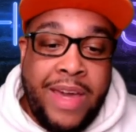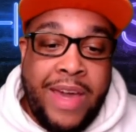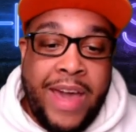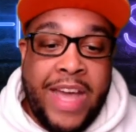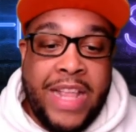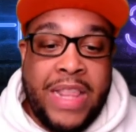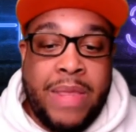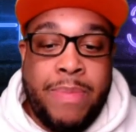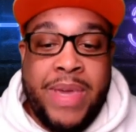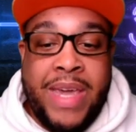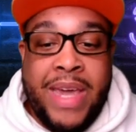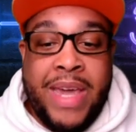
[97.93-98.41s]

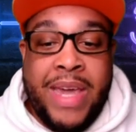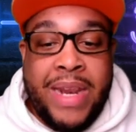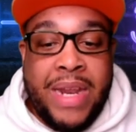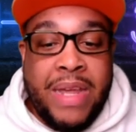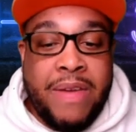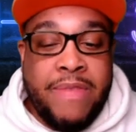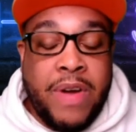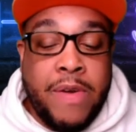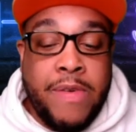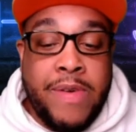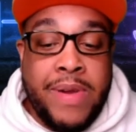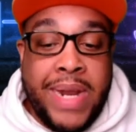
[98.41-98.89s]
At the beginning
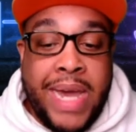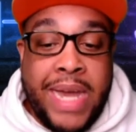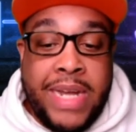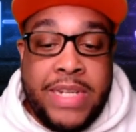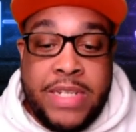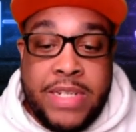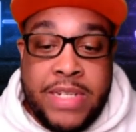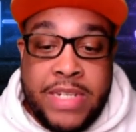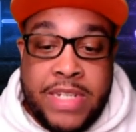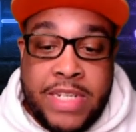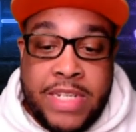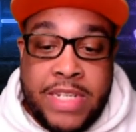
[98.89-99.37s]
of our
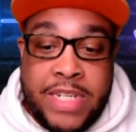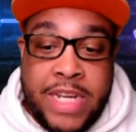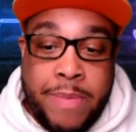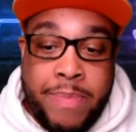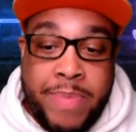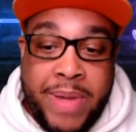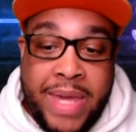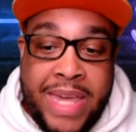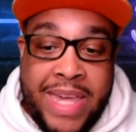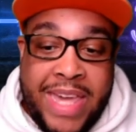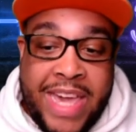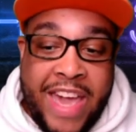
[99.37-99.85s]

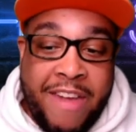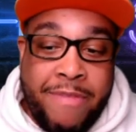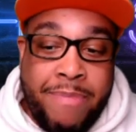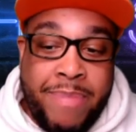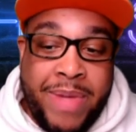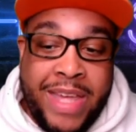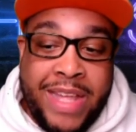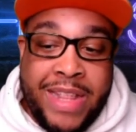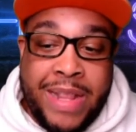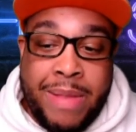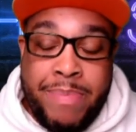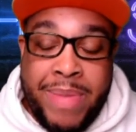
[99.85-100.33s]
relationship, he
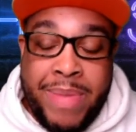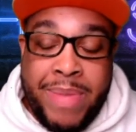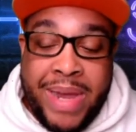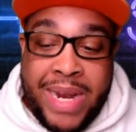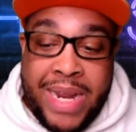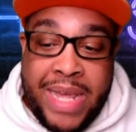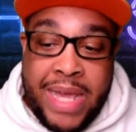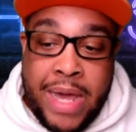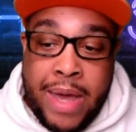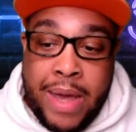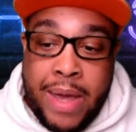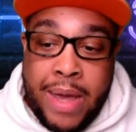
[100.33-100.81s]
gave me
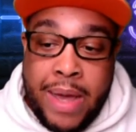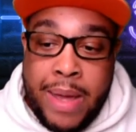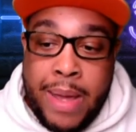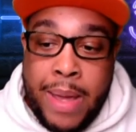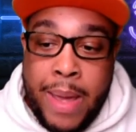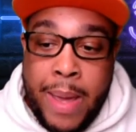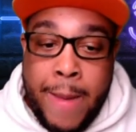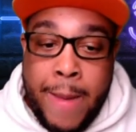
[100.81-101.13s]
chlamydia,